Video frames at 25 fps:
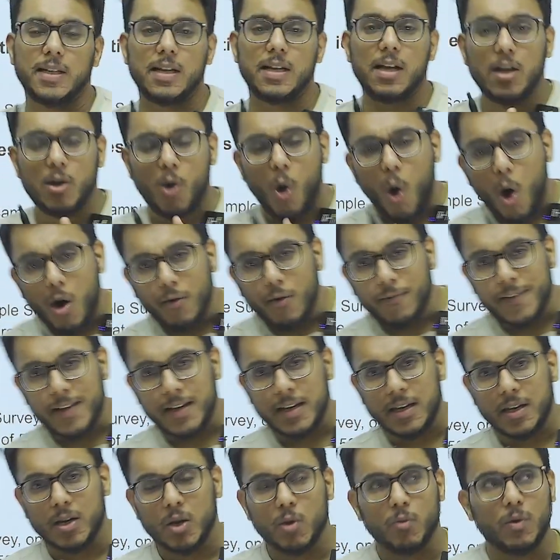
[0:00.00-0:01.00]
Often
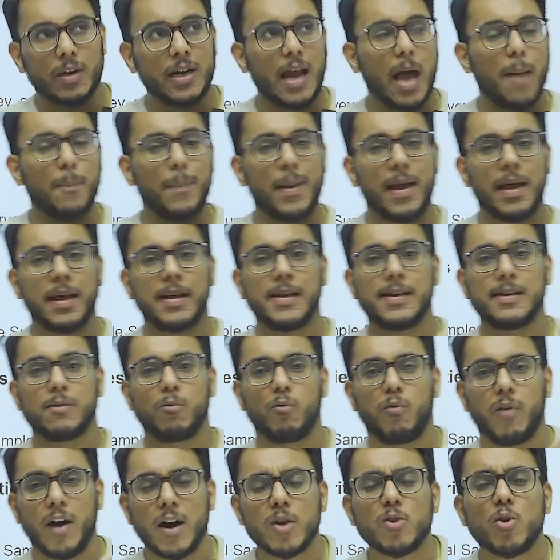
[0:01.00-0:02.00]
what happen,
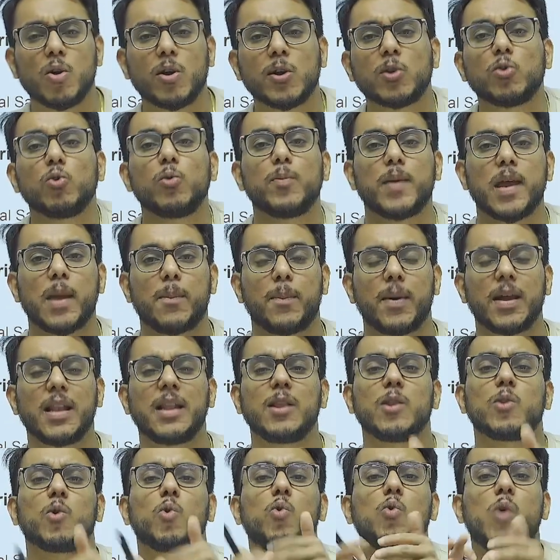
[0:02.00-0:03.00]
one or two people
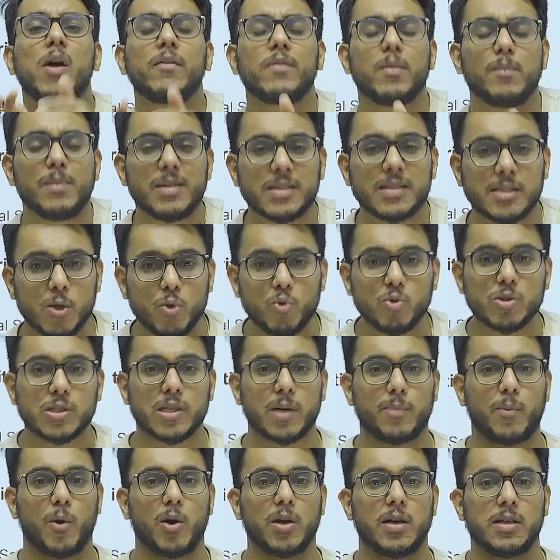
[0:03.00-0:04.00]
who have misused a
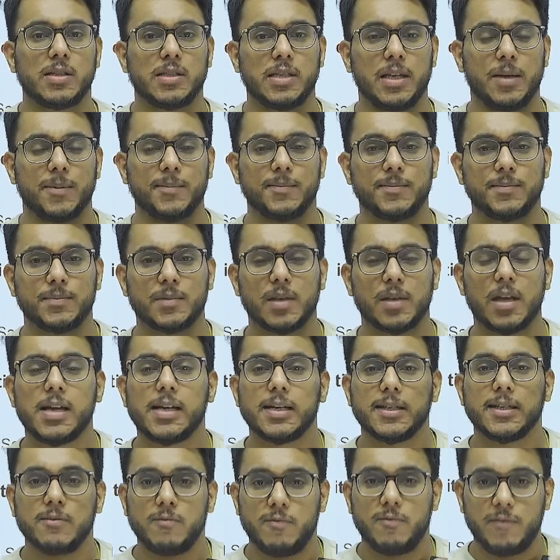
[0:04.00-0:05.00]
policy,
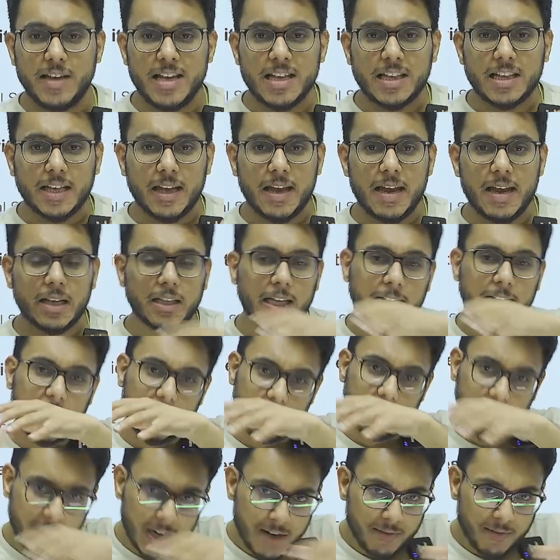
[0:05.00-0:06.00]
we think that
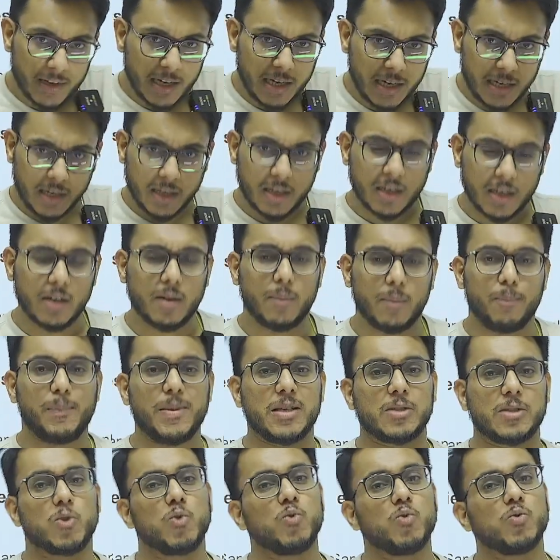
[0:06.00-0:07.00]
everyone
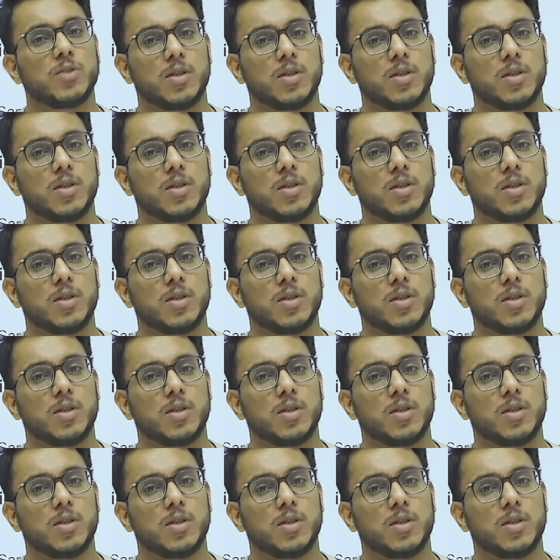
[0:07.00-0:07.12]
misuses